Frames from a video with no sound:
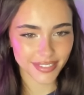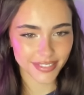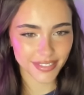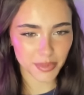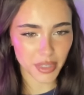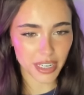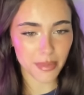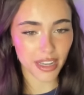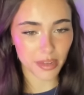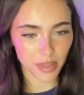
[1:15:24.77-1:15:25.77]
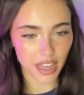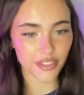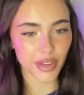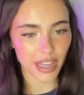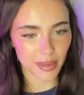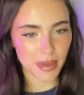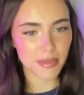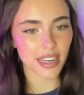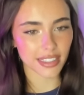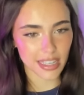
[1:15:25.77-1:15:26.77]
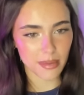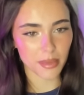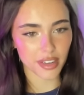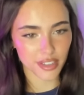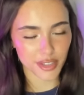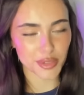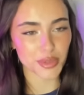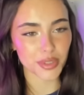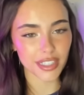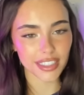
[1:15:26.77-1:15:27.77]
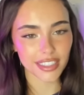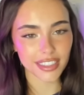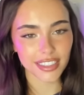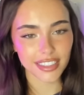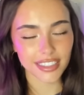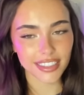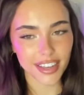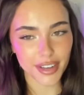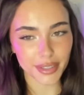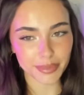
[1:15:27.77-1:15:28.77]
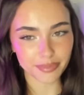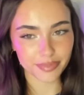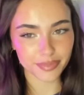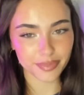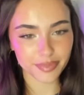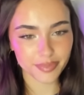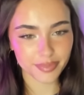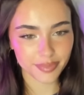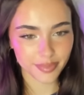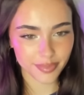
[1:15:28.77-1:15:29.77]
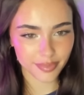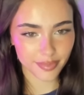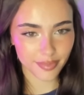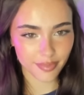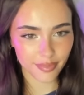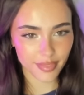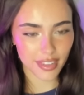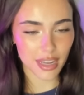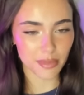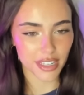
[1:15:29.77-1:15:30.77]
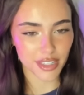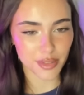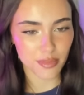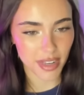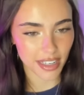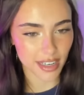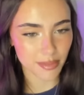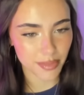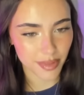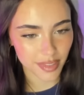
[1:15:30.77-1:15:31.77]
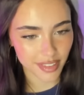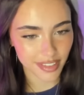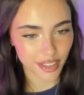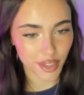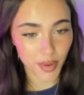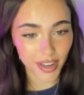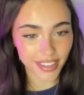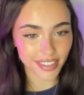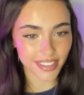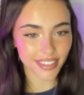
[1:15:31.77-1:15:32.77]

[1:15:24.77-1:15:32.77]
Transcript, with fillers: We need to make up live. Okay, maybe next time I'm gonna do um I'm gonna do a makeup tutorial.